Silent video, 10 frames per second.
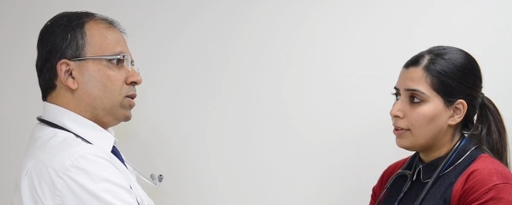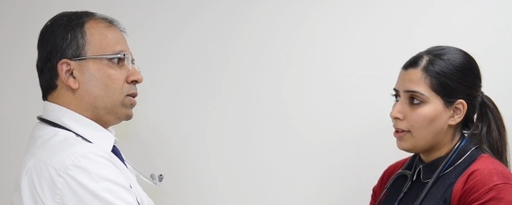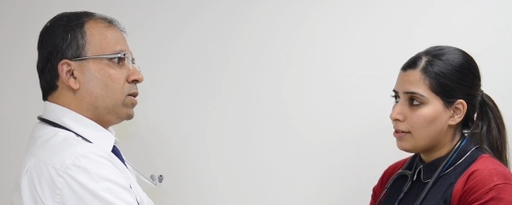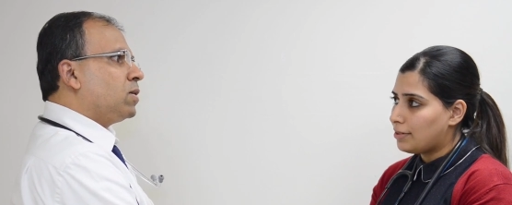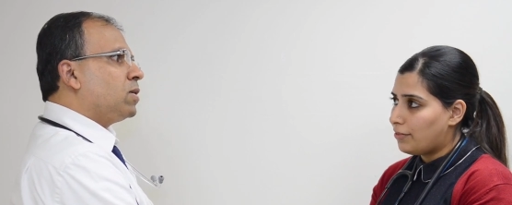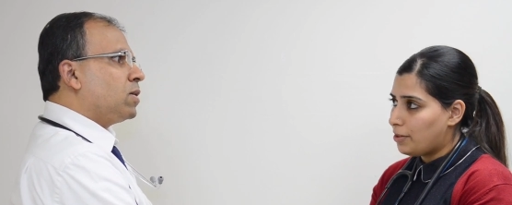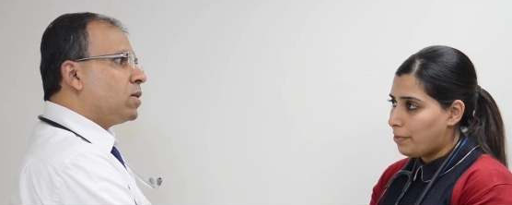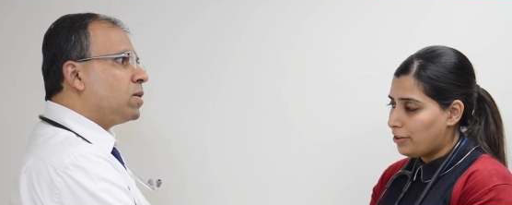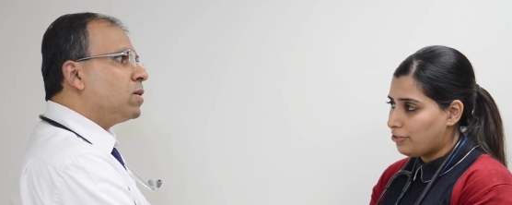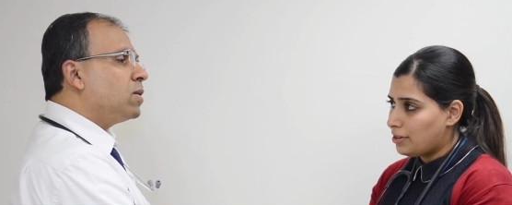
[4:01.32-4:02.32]
Speaker 1: Yes, if the
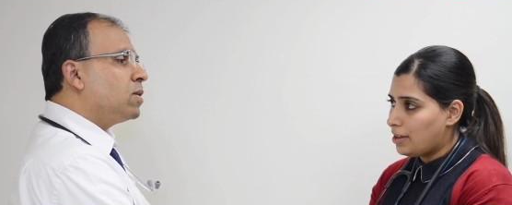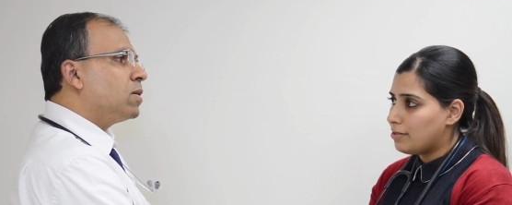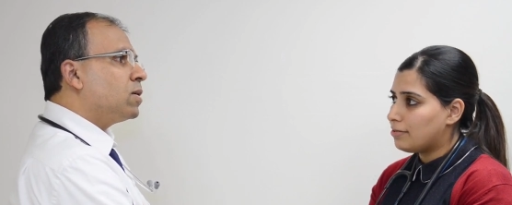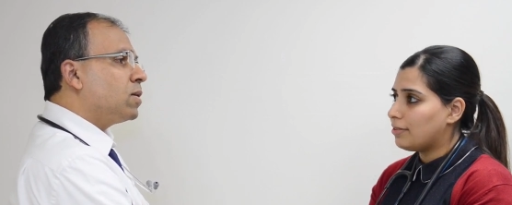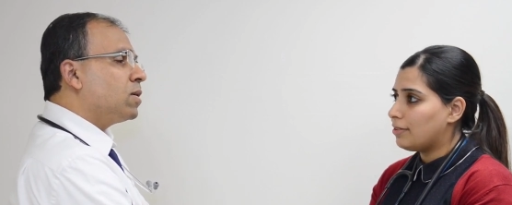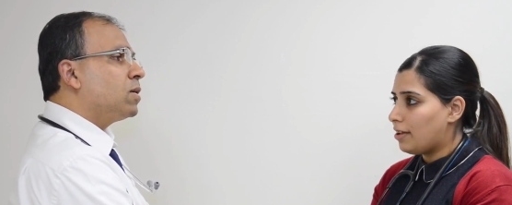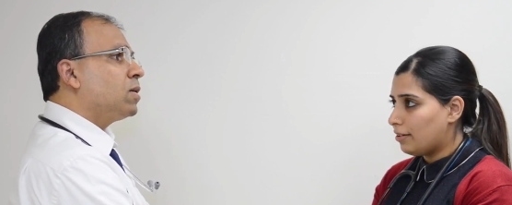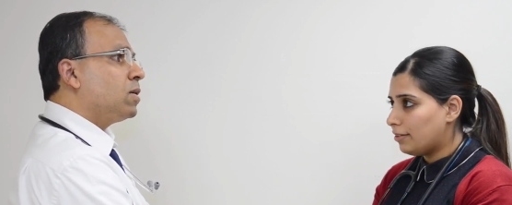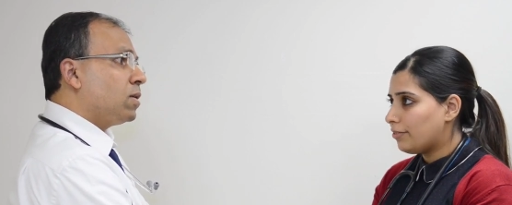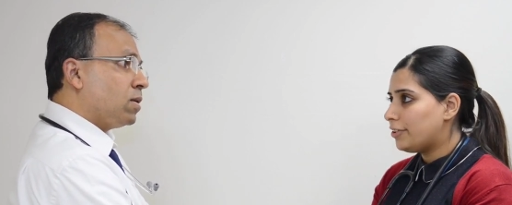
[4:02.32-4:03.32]
patient is
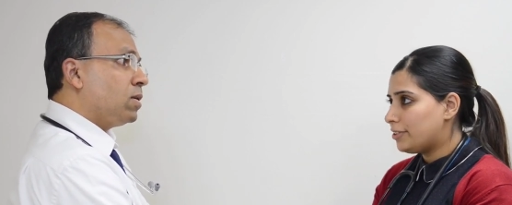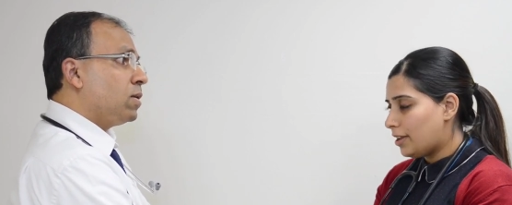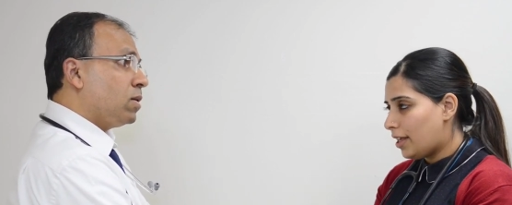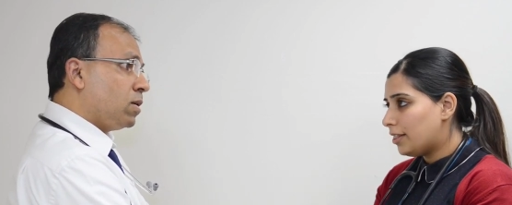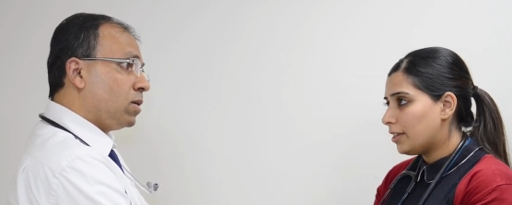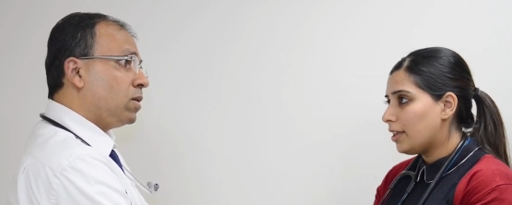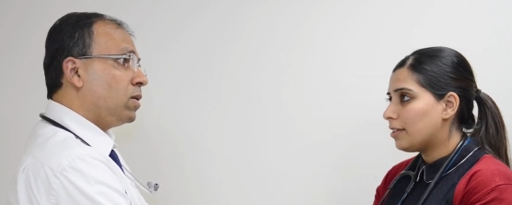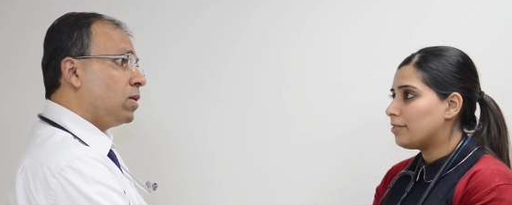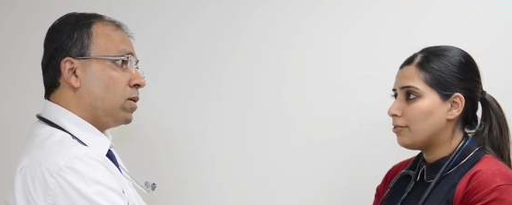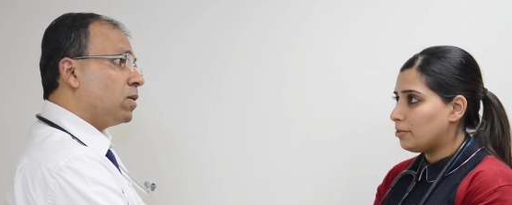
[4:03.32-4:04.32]
young, fit, and healthy,
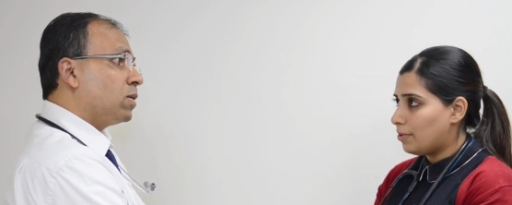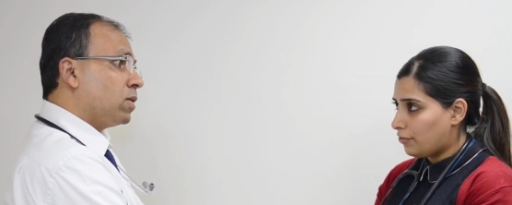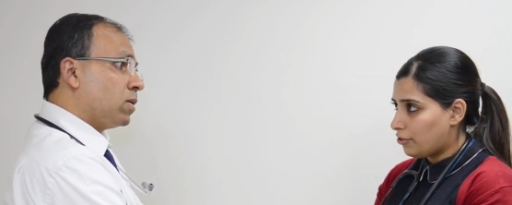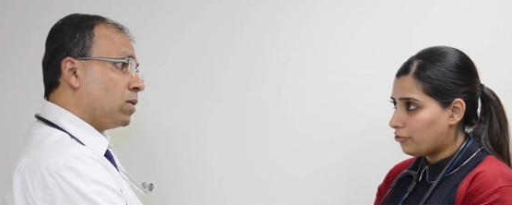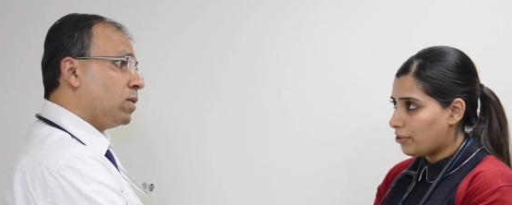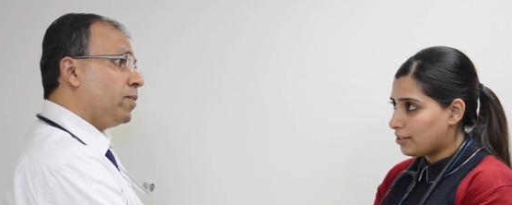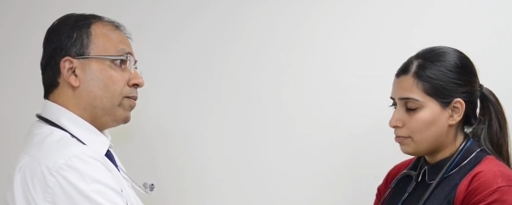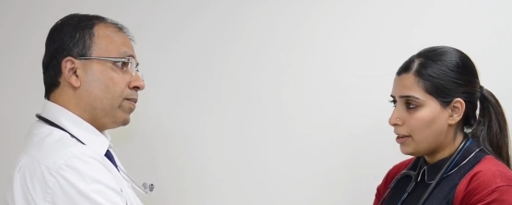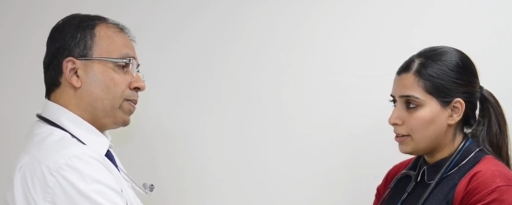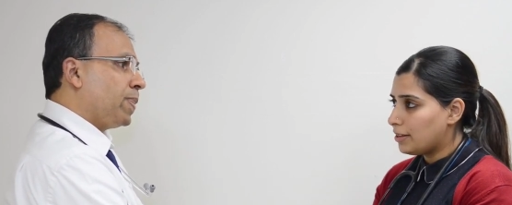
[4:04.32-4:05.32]
and suitable for a
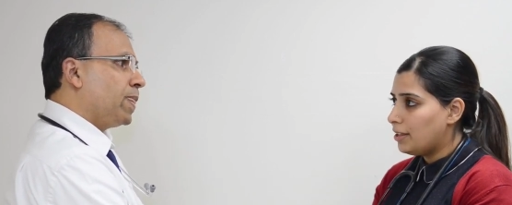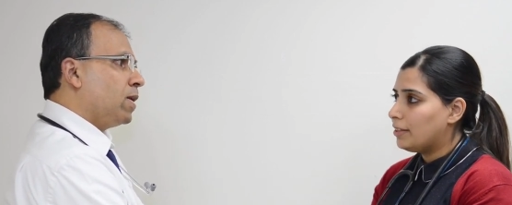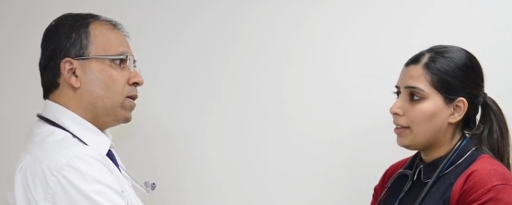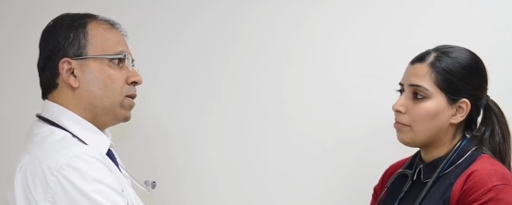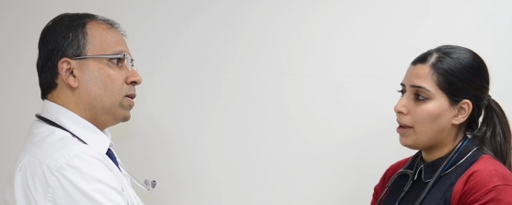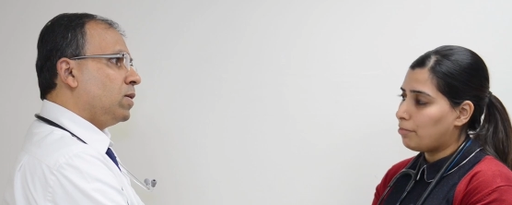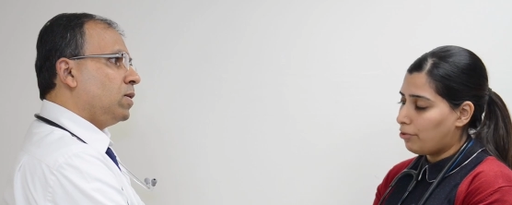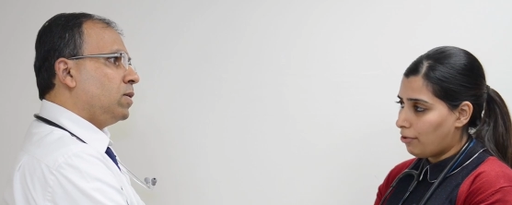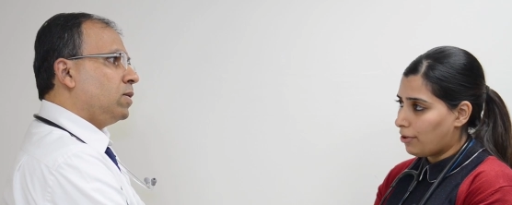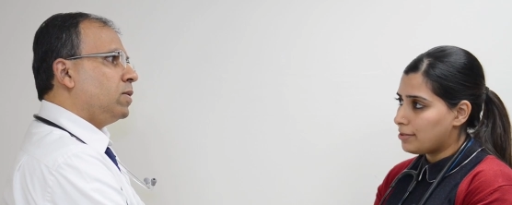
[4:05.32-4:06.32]
transplant, that might
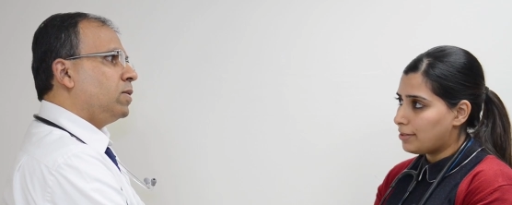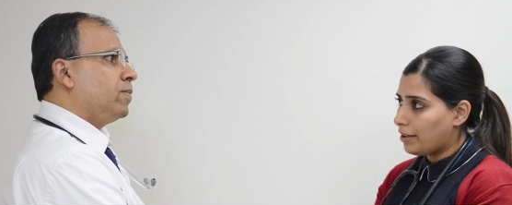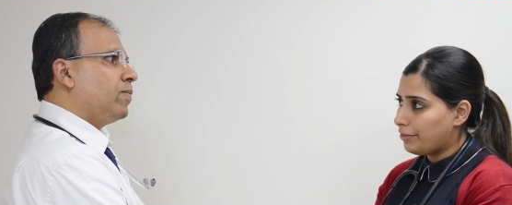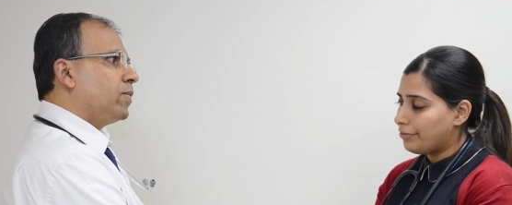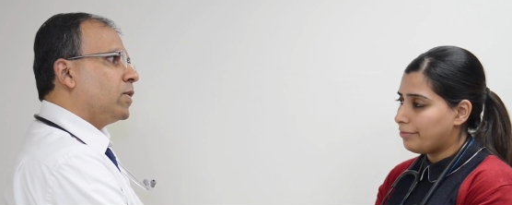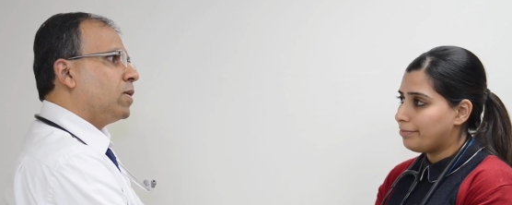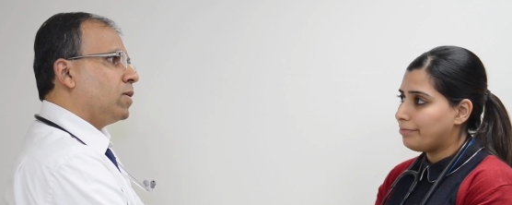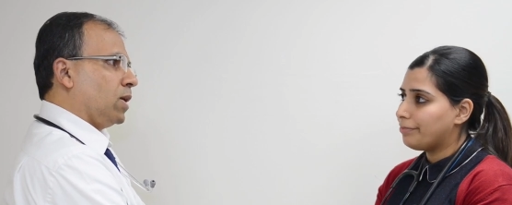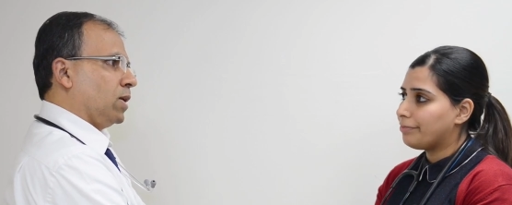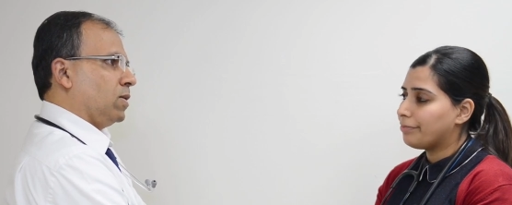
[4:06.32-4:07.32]
prolong his life.
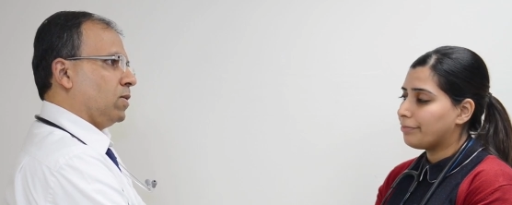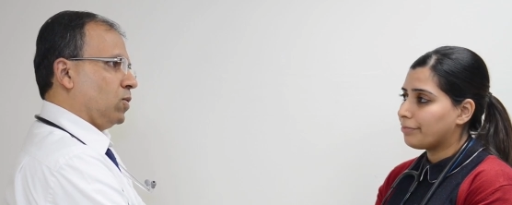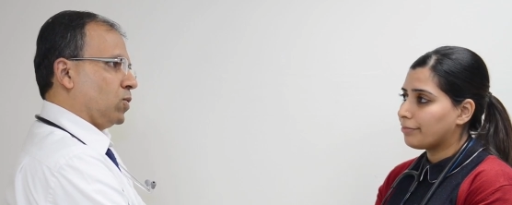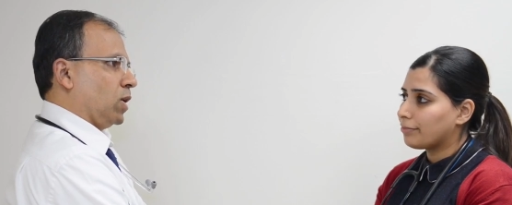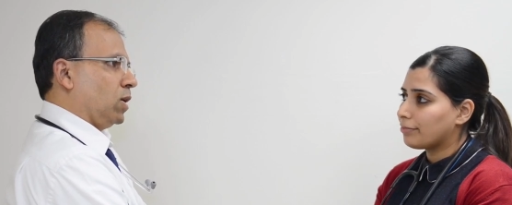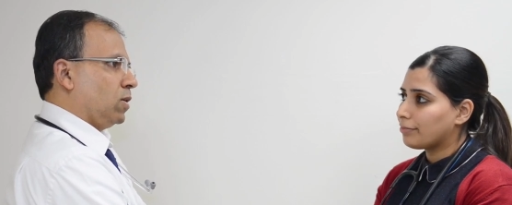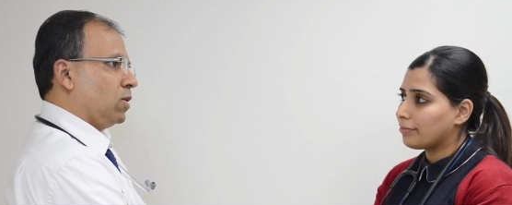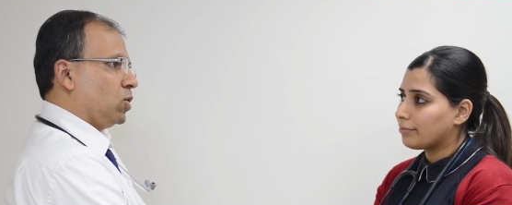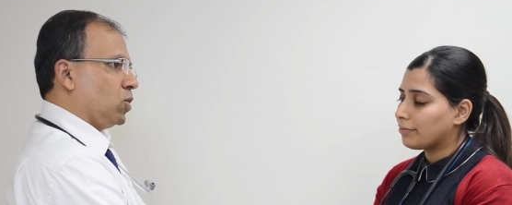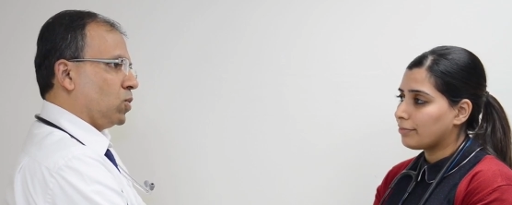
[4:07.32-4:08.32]
Right, okay,
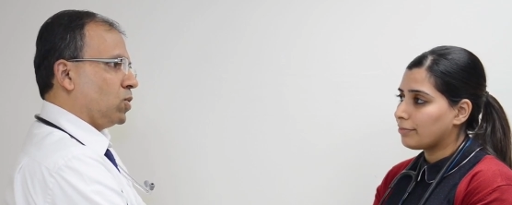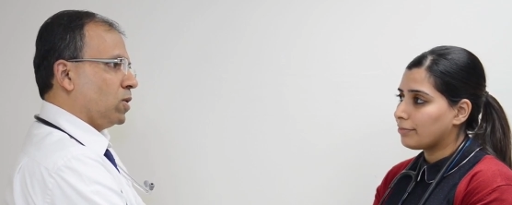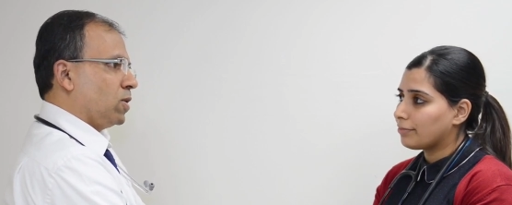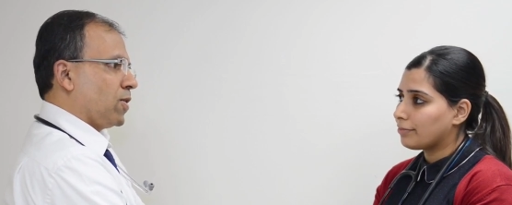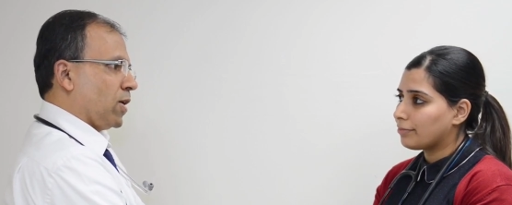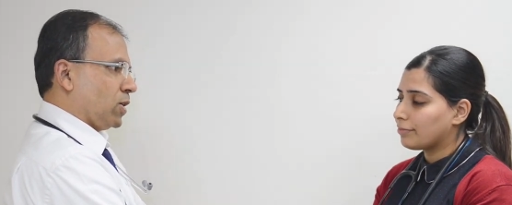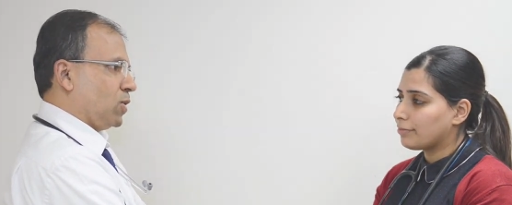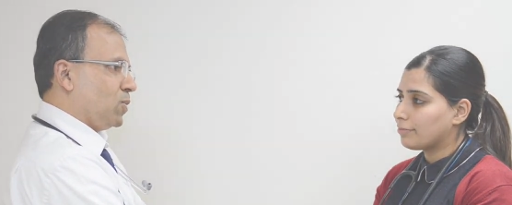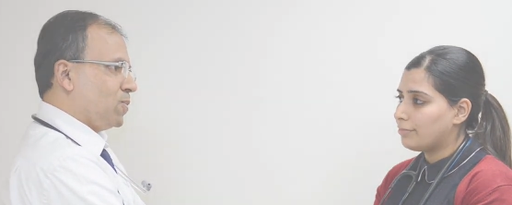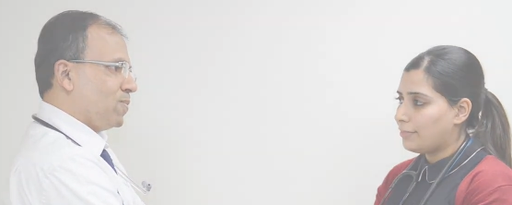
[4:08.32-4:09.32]
good. Thank you.